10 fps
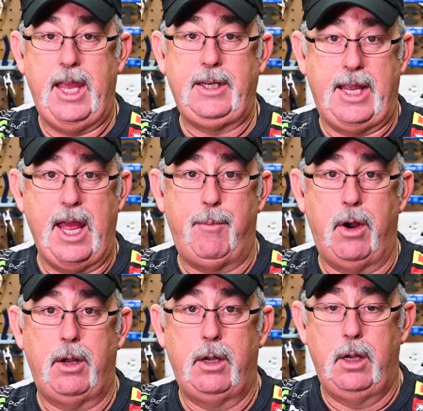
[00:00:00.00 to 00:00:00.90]

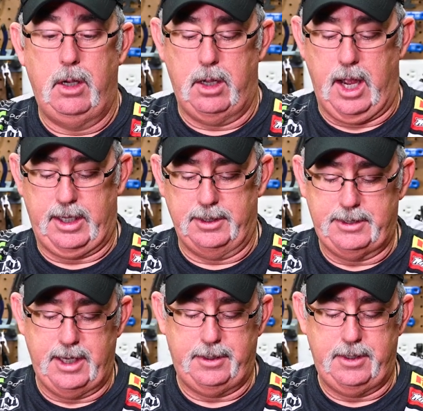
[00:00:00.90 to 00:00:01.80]
camera, I can
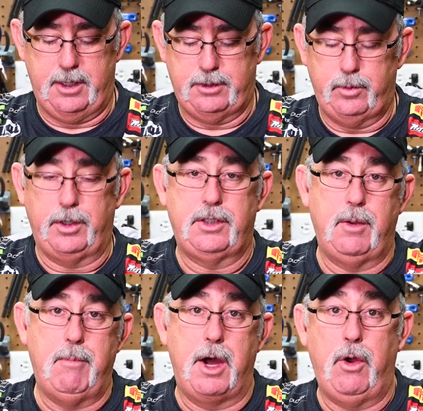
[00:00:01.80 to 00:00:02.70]
set the switch
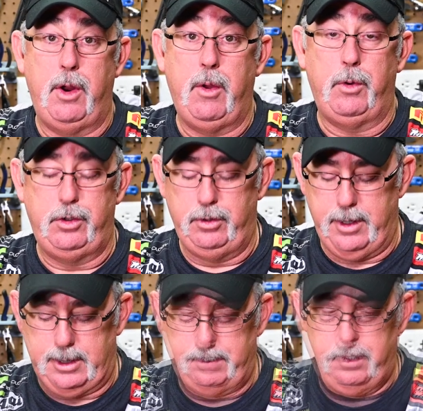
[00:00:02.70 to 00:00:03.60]
to mono and it would do
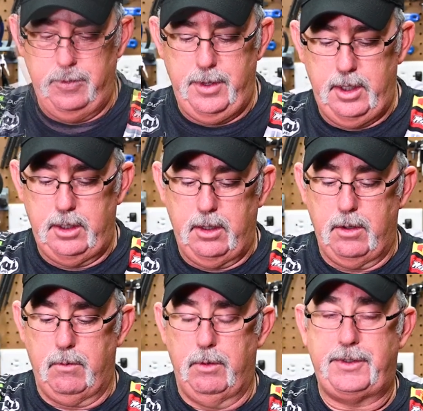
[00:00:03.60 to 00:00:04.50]
that. The
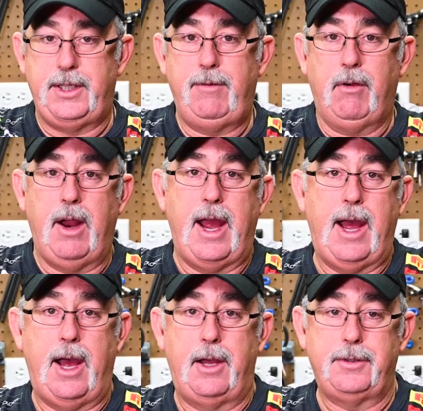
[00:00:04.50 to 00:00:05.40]
receiver
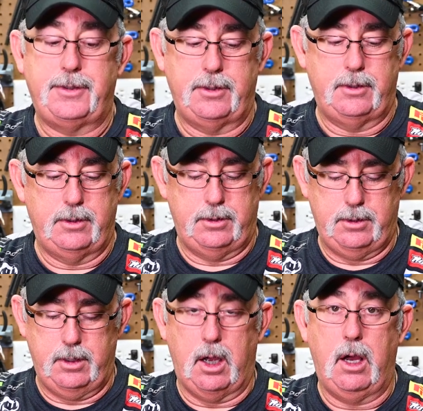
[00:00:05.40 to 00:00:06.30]
has
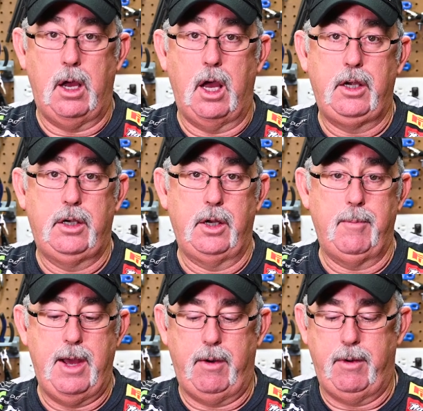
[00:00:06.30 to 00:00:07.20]
a good
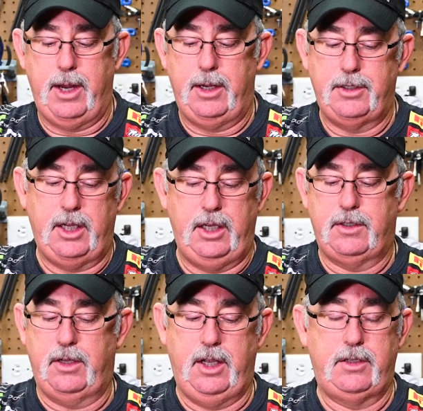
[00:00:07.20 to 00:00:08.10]
amount of range.
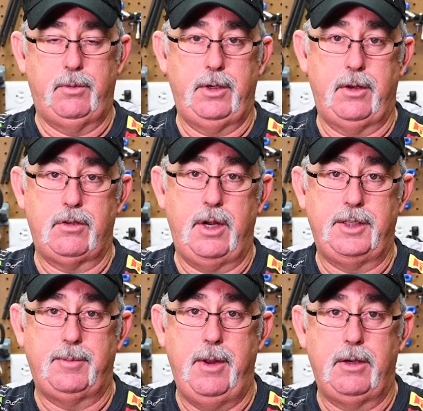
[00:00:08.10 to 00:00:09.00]
Each one of the
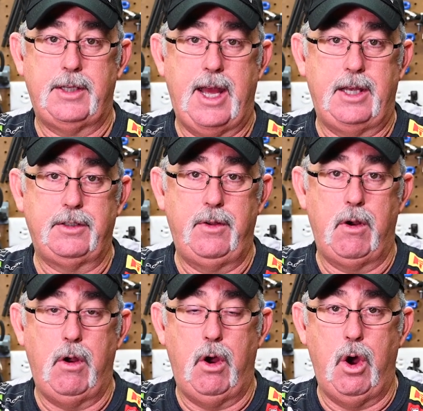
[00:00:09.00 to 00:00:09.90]
transmitters has
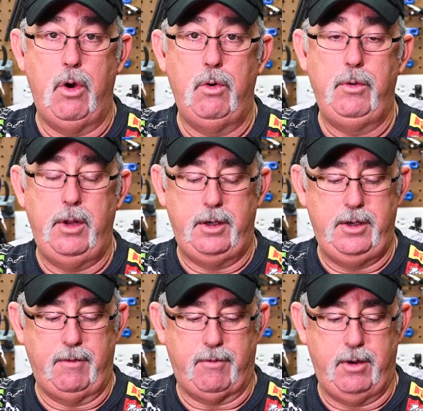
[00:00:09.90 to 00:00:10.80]
their own
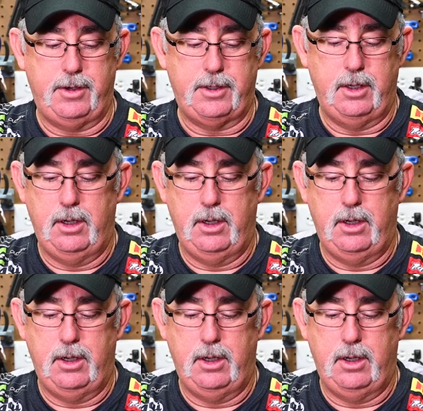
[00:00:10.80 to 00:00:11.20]
different